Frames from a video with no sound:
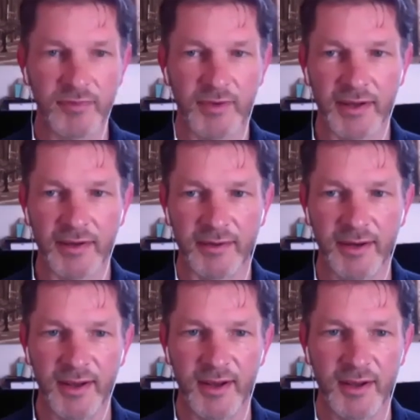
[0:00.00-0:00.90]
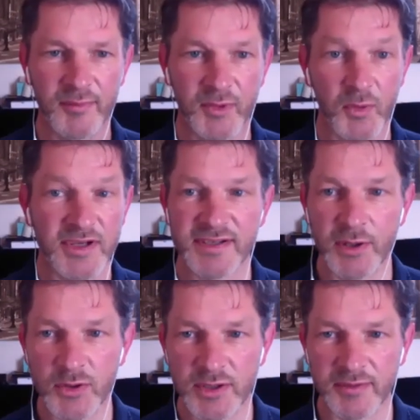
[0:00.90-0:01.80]
and go into
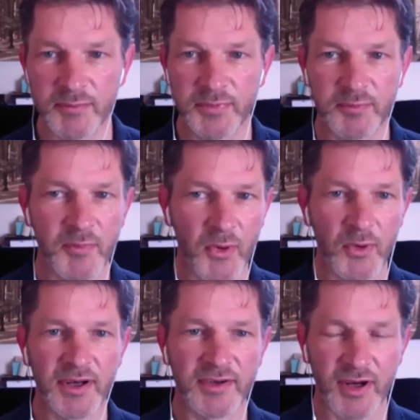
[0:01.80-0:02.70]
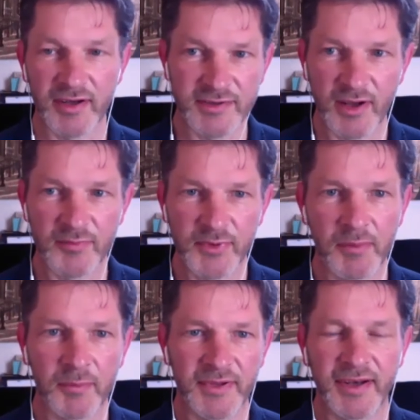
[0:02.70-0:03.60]
solution mode and try and solve problems and